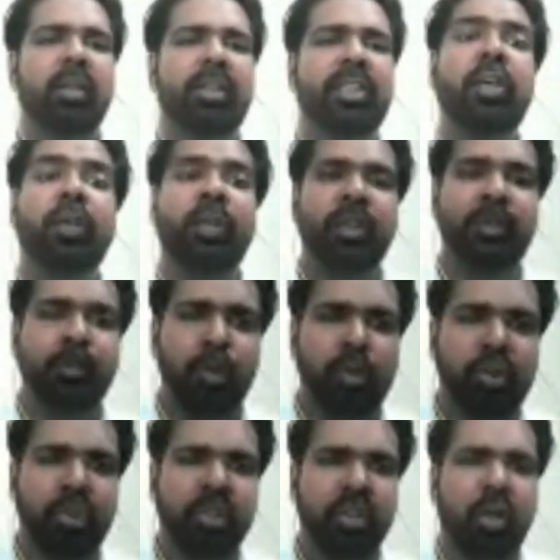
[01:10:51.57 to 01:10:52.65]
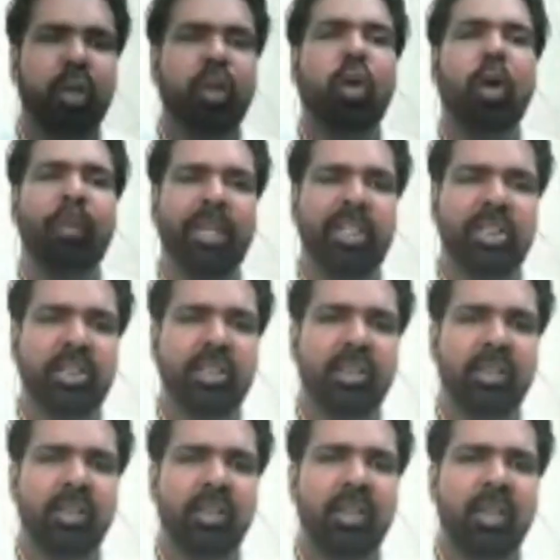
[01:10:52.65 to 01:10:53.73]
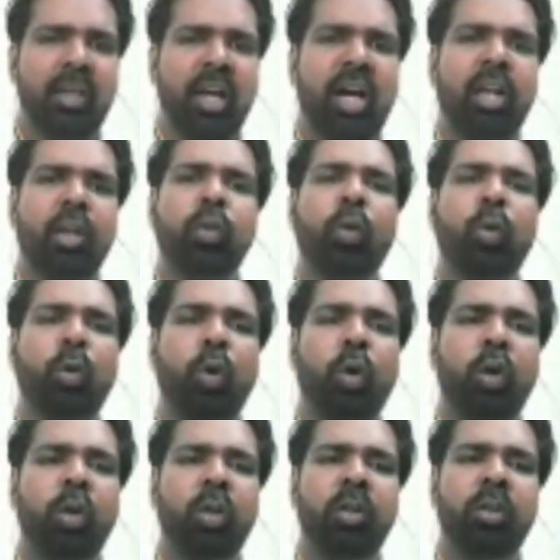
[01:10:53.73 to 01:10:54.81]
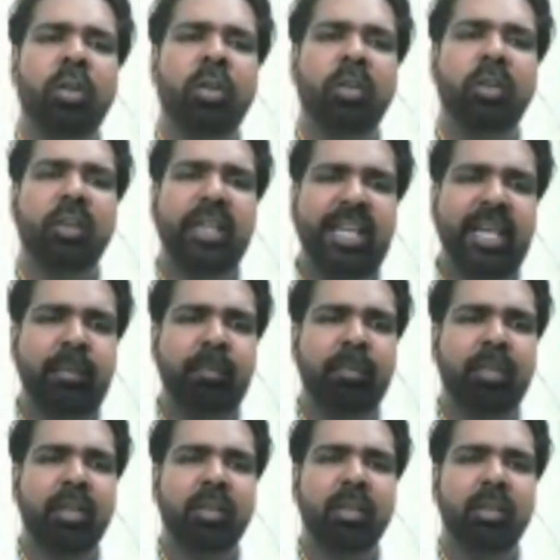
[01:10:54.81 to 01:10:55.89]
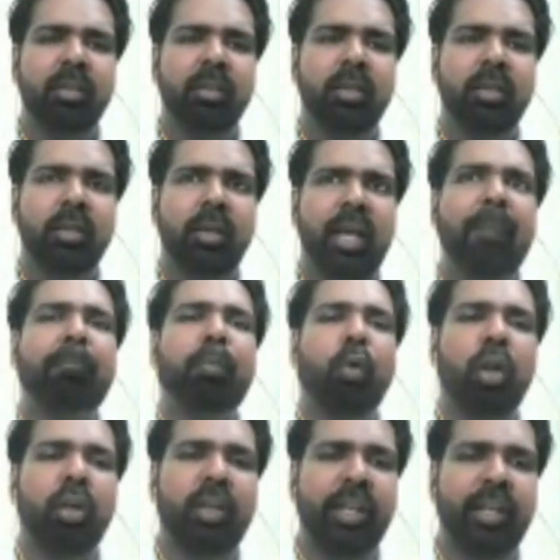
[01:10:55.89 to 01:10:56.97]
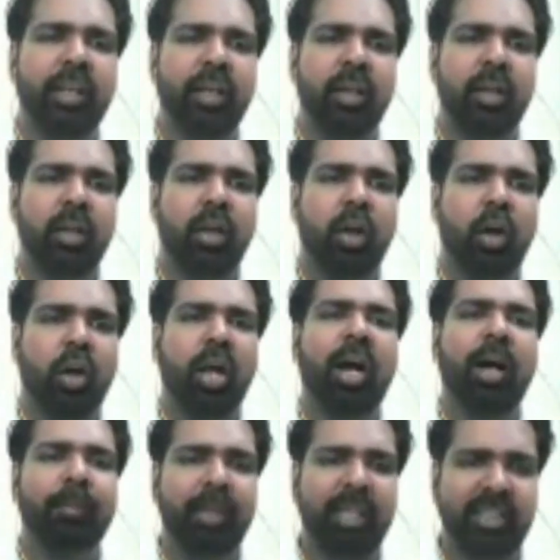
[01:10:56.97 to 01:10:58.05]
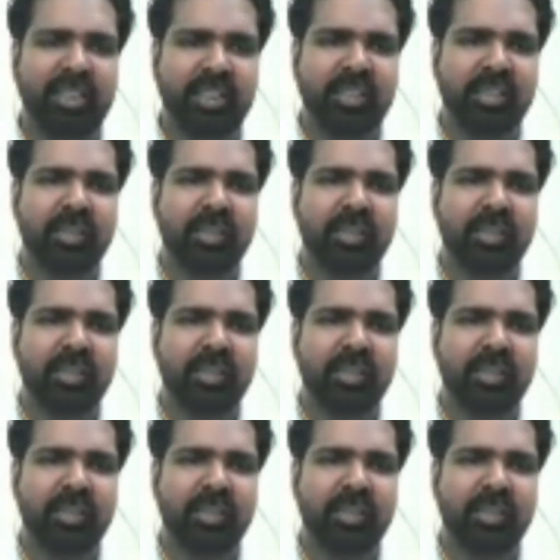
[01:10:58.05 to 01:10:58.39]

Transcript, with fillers: Children's books or comics are no longer deemed apolitical or harmless.